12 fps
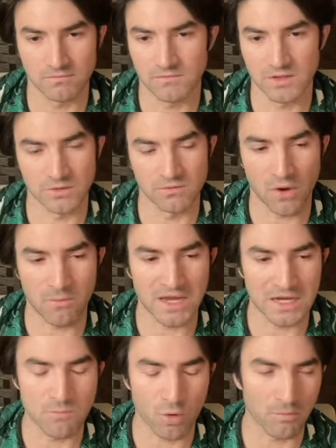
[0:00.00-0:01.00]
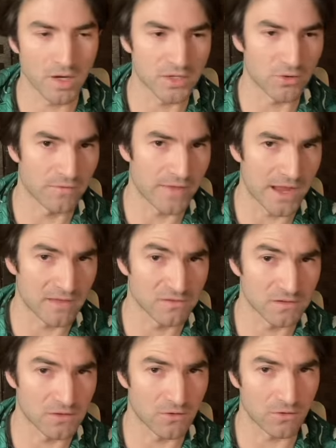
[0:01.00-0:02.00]
you know, they're making more money on that
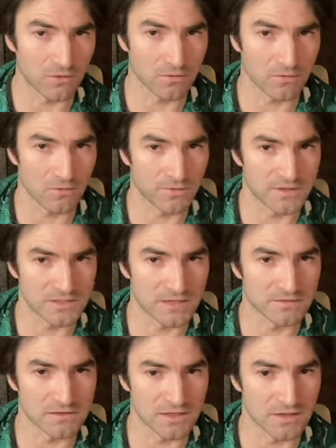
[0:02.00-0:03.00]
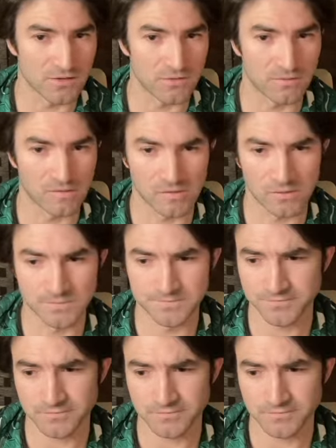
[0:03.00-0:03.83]
than they are on the debt that they owe. So,